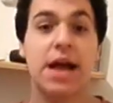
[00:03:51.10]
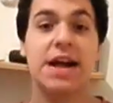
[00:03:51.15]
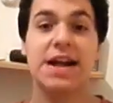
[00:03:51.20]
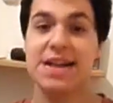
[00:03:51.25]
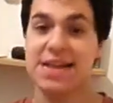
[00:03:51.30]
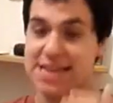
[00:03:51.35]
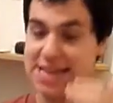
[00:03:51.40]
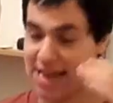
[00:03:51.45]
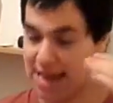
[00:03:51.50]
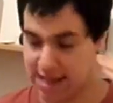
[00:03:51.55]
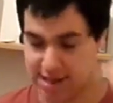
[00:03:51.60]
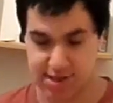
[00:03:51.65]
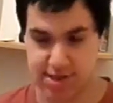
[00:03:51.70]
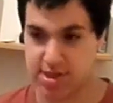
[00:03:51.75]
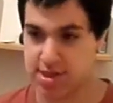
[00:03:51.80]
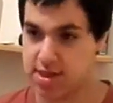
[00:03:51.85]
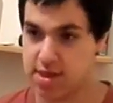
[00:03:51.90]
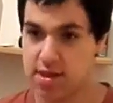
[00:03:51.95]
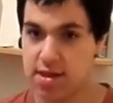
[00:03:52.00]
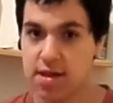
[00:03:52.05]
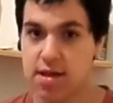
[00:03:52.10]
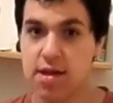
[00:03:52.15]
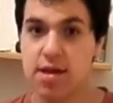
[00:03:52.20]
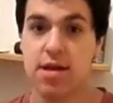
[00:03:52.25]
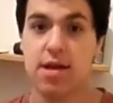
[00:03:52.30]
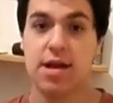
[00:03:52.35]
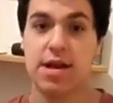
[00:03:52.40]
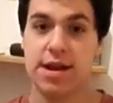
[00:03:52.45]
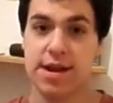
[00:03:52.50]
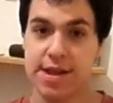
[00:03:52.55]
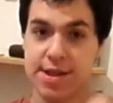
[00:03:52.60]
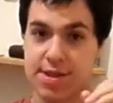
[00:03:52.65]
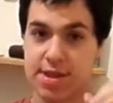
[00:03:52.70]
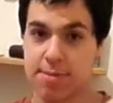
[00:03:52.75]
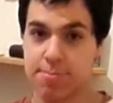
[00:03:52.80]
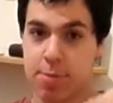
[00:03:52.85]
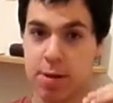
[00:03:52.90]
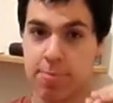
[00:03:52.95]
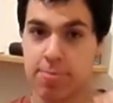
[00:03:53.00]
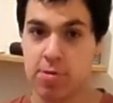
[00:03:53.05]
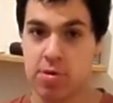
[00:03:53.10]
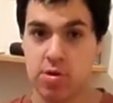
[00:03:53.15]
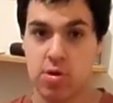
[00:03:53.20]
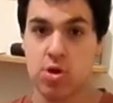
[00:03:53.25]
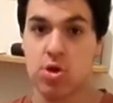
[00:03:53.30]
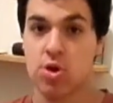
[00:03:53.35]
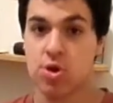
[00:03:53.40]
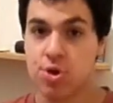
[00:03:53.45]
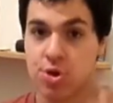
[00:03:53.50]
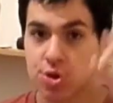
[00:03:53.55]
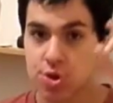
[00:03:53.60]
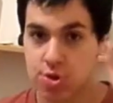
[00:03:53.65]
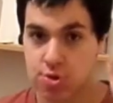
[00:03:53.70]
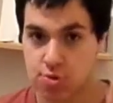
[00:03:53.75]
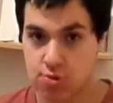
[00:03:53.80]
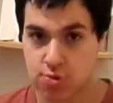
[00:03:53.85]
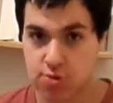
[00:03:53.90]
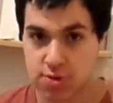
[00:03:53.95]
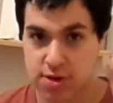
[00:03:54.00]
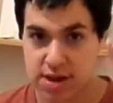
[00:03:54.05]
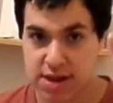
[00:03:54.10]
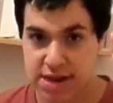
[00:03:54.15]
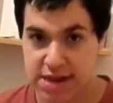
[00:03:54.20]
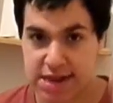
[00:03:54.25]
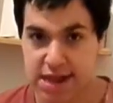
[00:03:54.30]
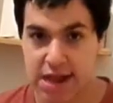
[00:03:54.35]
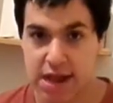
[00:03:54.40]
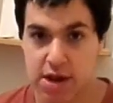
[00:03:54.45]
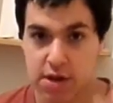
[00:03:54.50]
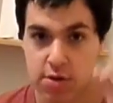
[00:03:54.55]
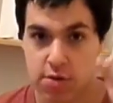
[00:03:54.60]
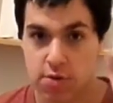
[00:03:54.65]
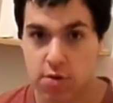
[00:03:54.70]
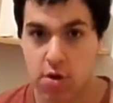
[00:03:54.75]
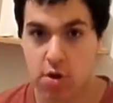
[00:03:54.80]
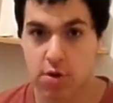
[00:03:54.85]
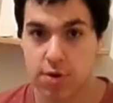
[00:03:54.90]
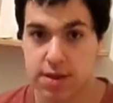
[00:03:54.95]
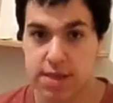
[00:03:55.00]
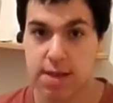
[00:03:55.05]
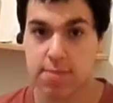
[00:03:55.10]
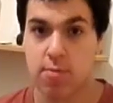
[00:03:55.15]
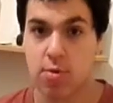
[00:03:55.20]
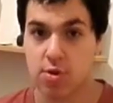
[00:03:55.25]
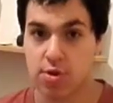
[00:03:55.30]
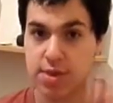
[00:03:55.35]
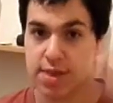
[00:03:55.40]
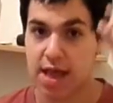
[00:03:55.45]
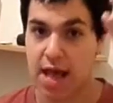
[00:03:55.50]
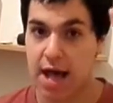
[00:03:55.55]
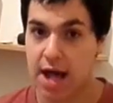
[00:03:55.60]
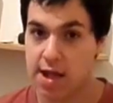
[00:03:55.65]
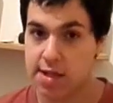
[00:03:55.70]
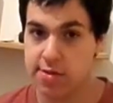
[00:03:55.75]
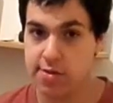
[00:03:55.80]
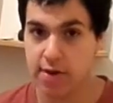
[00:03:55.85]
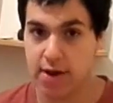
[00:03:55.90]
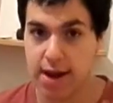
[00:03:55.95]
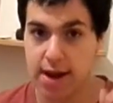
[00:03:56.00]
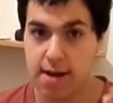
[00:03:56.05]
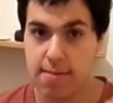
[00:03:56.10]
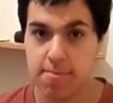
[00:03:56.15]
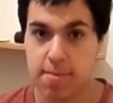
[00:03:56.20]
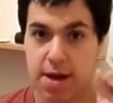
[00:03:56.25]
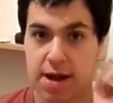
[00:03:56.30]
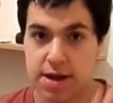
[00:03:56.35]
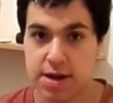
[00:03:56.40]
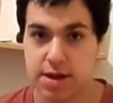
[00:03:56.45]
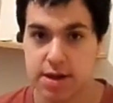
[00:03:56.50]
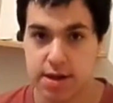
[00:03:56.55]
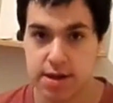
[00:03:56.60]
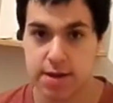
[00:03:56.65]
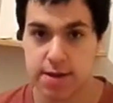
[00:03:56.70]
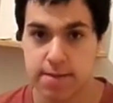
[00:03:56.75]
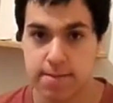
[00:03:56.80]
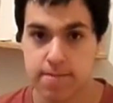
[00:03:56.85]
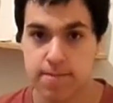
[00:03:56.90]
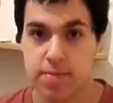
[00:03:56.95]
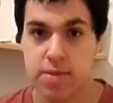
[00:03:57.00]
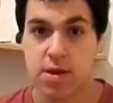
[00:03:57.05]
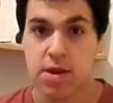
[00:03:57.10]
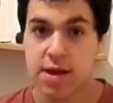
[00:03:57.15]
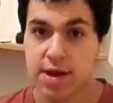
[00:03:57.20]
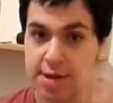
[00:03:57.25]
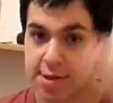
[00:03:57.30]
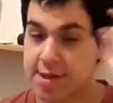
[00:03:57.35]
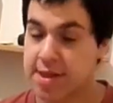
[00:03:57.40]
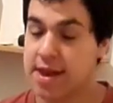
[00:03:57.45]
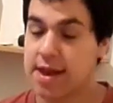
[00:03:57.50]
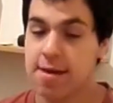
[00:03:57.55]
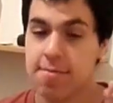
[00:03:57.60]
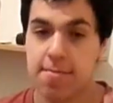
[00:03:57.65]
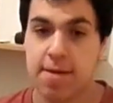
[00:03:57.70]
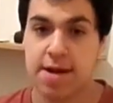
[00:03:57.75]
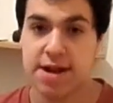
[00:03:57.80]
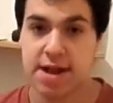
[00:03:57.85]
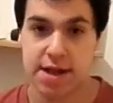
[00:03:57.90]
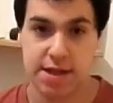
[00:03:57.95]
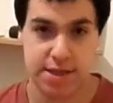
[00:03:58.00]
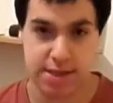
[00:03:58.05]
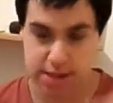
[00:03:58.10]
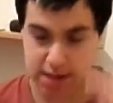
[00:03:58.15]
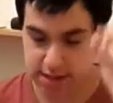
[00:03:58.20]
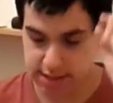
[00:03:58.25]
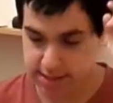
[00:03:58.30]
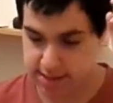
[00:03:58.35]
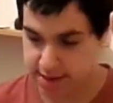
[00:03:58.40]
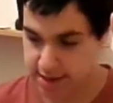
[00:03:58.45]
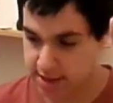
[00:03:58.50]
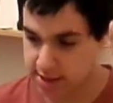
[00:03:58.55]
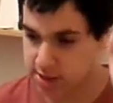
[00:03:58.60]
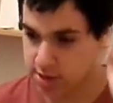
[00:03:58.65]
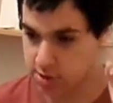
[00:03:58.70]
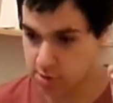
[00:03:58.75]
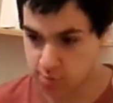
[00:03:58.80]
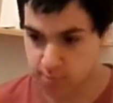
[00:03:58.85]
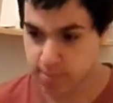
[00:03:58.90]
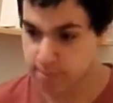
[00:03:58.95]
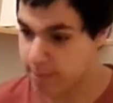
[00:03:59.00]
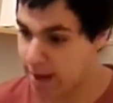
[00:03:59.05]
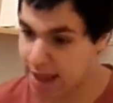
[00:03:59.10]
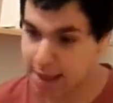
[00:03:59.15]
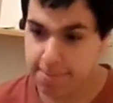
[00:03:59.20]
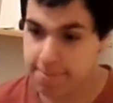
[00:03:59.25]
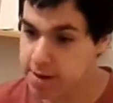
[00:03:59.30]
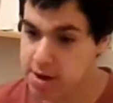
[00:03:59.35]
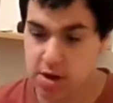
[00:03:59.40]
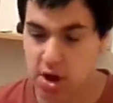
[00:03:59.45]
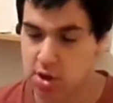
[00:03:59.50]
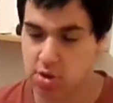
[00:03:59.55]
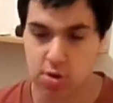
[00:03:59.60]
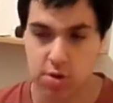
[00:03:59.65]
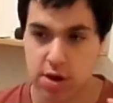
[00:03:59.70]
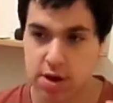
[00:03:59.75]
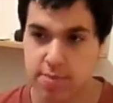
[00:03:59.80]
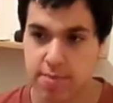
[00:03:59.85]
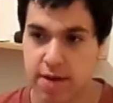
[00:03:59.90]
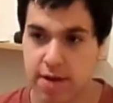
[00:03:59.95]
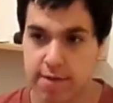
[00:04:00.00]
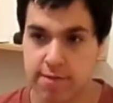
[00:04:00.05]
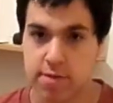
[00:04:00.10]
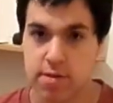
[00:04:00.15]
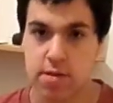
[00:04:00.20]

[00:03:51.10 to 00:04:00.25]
Yes, listen, people, Soon Can Rock, the most underrated manga, cinema that you maybe not all about.